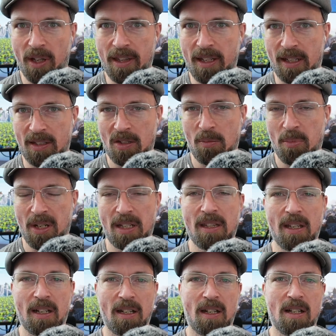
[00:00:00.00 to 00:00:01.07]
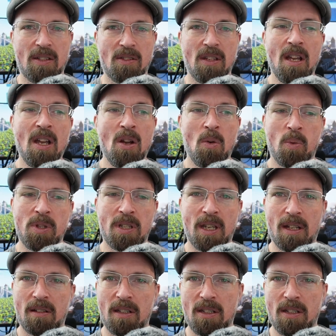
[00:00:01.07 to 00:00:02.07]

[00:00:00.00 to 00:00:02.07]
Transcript: I think is the big thing, because when you get